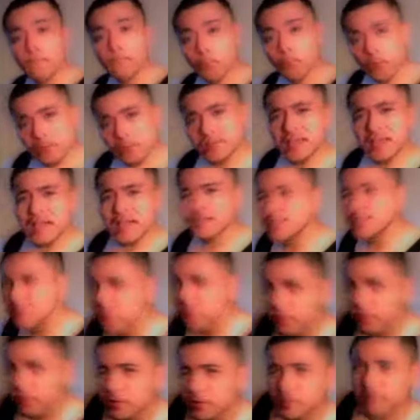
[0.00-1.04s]
his hands a
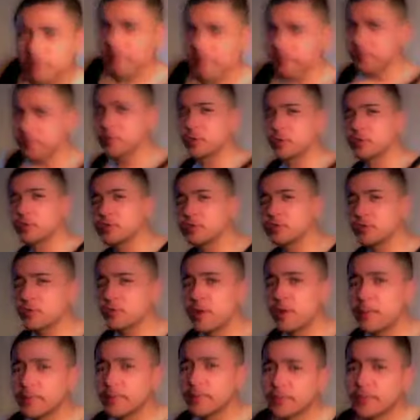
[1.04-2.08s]
little lower to the
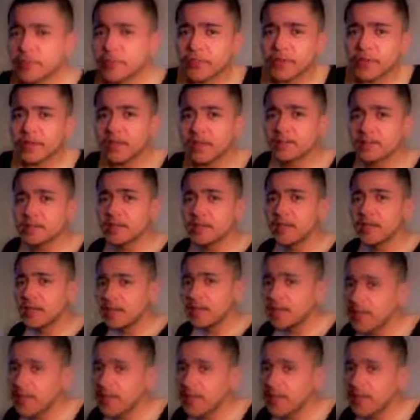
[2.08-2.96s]
ground. But the thing is, he